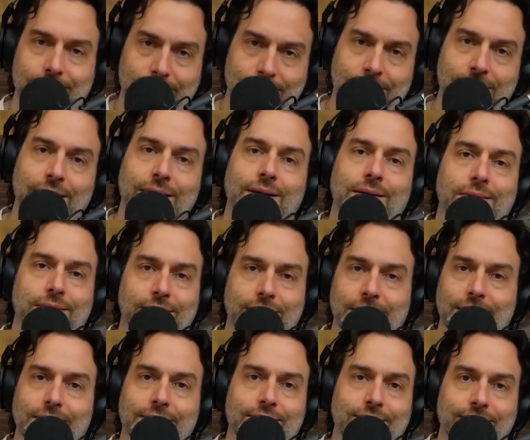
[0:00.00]
we know
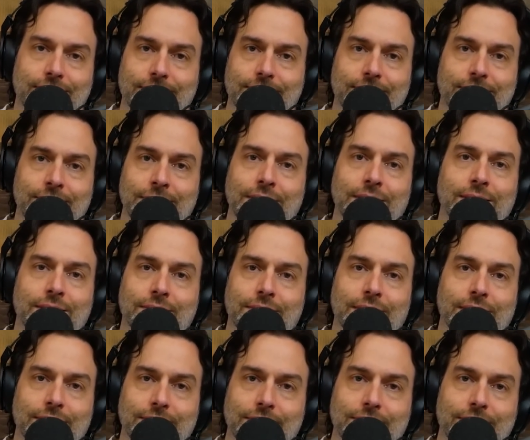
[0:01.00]

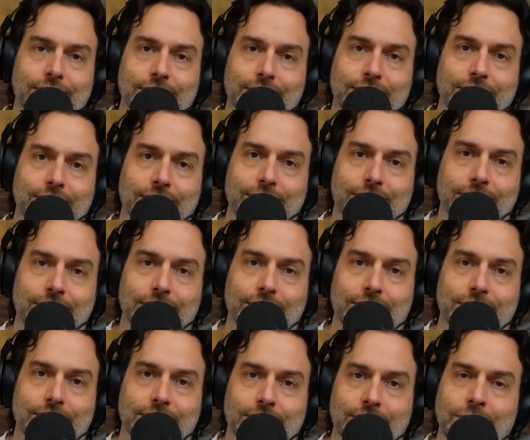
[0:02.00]
the
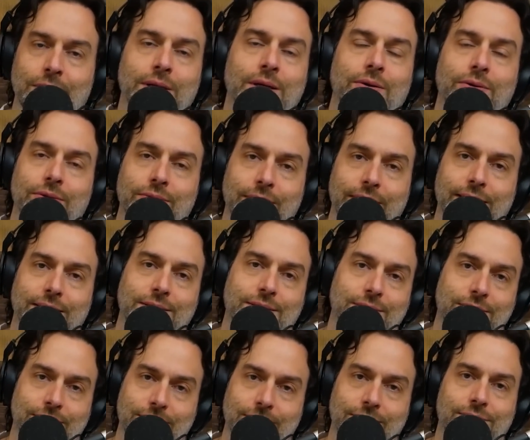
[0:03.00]

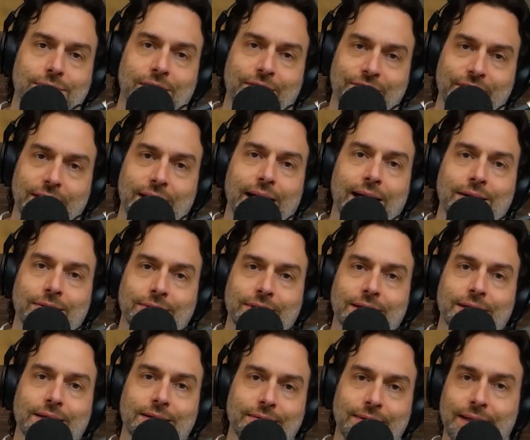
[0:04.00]
race of the guy who
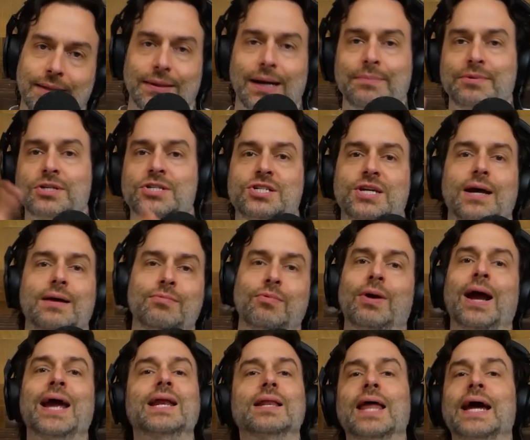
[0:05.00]
did it, right? I'm just
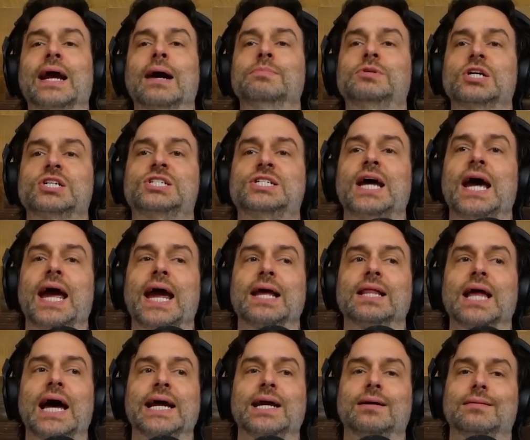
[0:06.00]
saying,
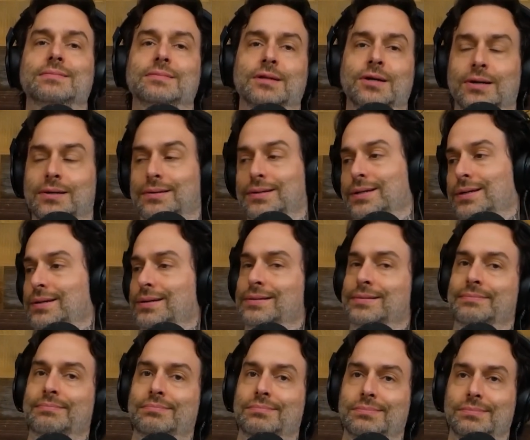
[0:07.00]
like, look,
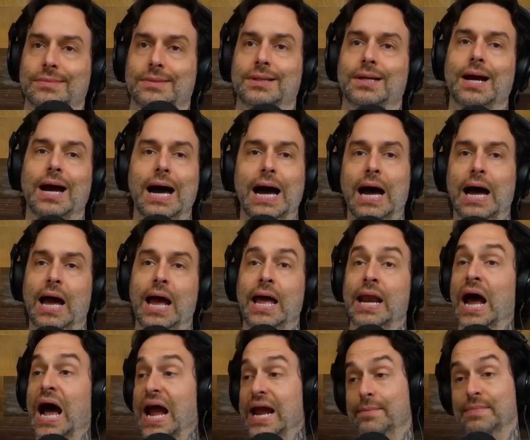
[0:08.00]

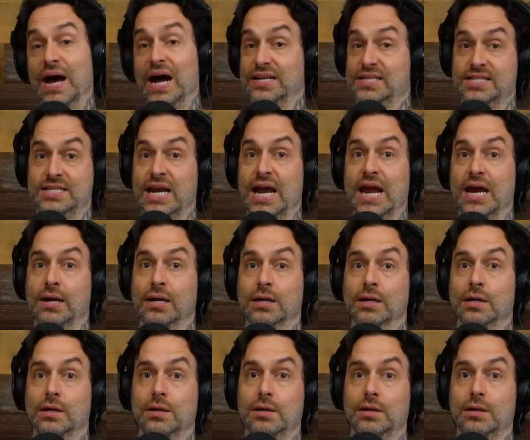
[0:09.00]
and I am not saying